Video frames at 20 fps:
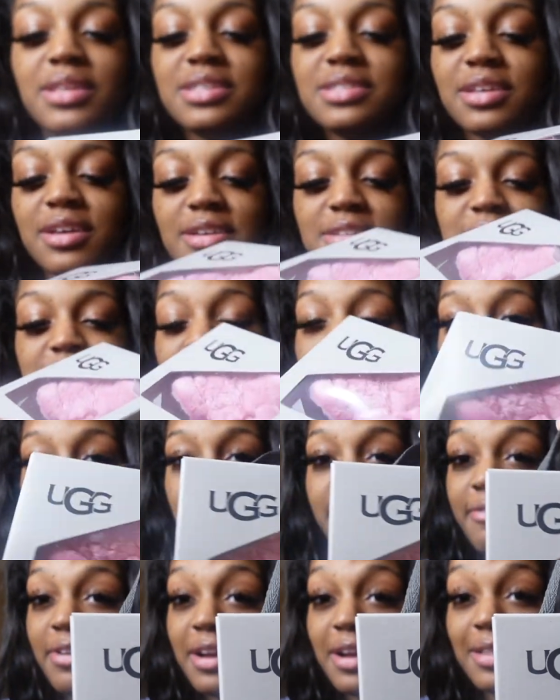these uggs in like
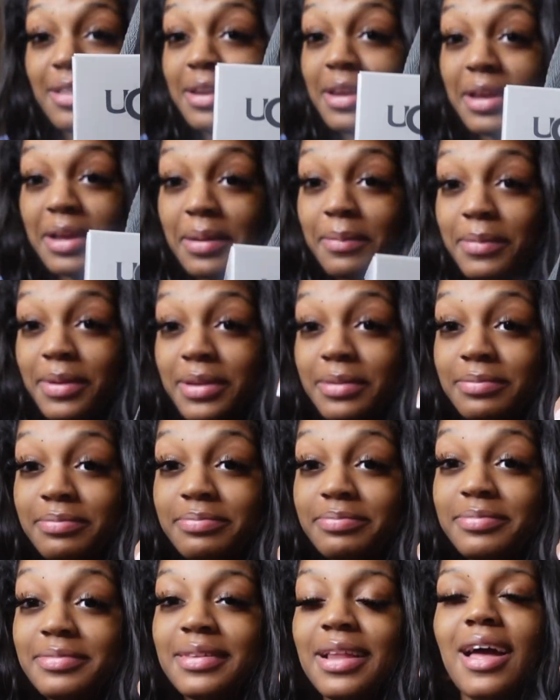every color they come in
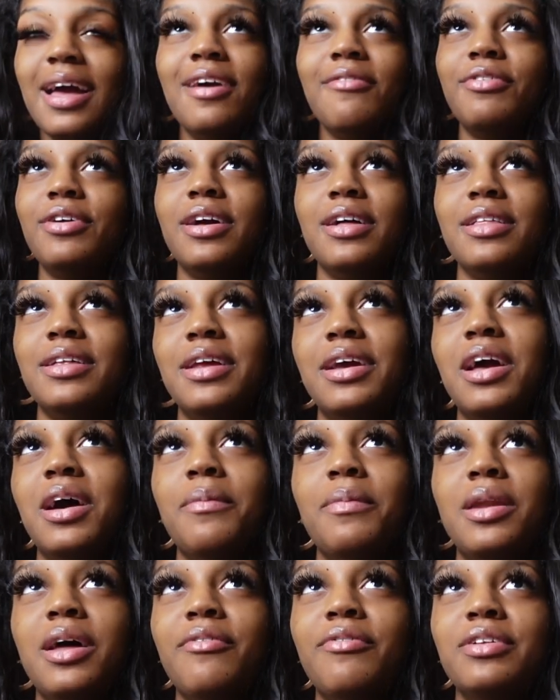not every color they
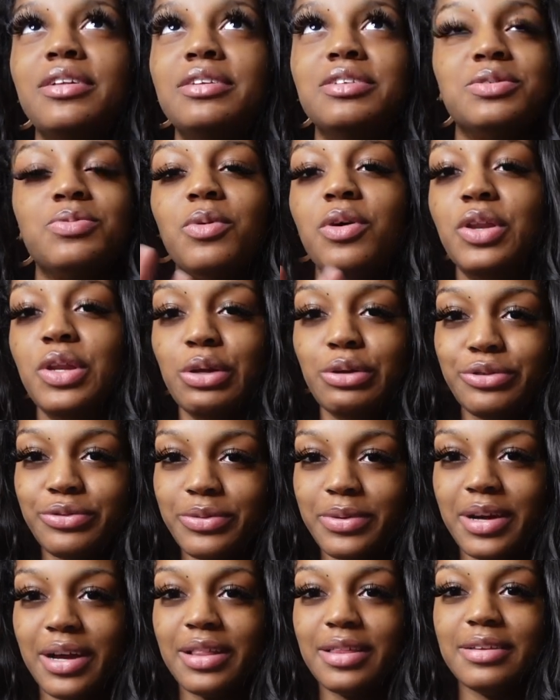come in i really just want
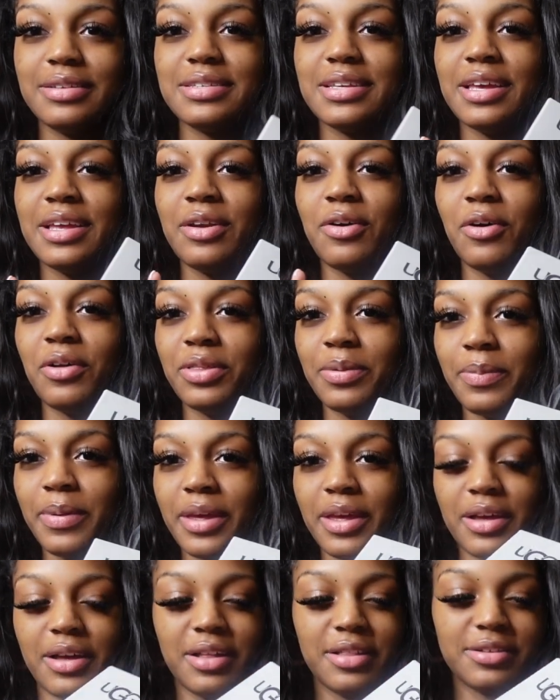neutral colors and all the
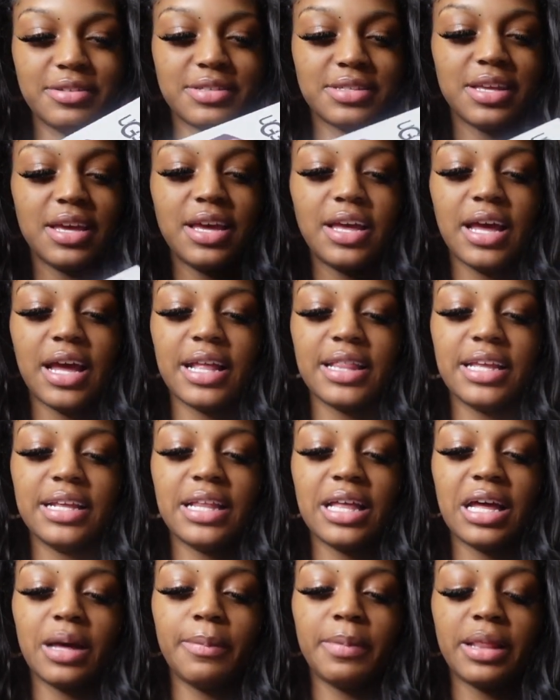pink colors i think
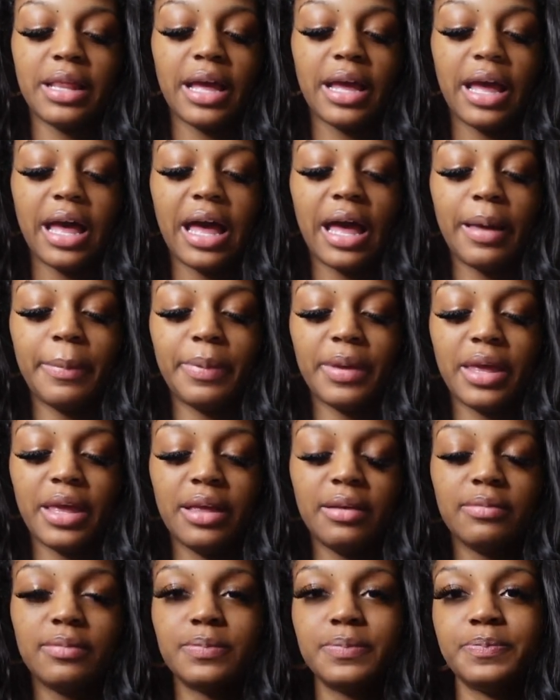they come in like hot
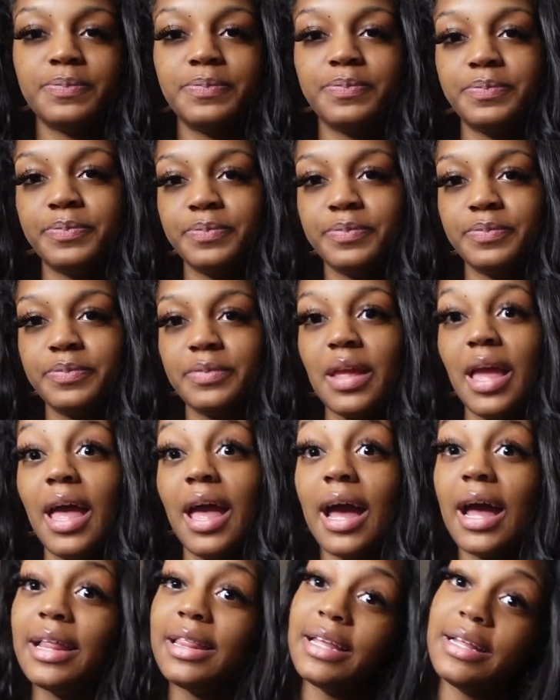pink
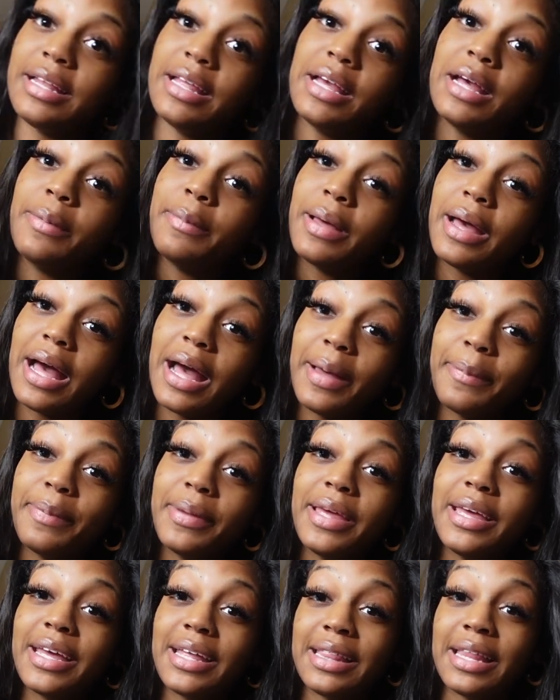i think they come in hot
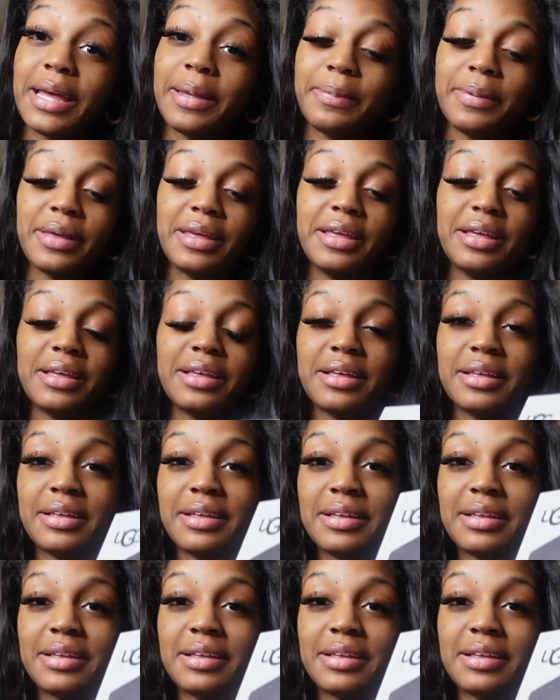pink and light pink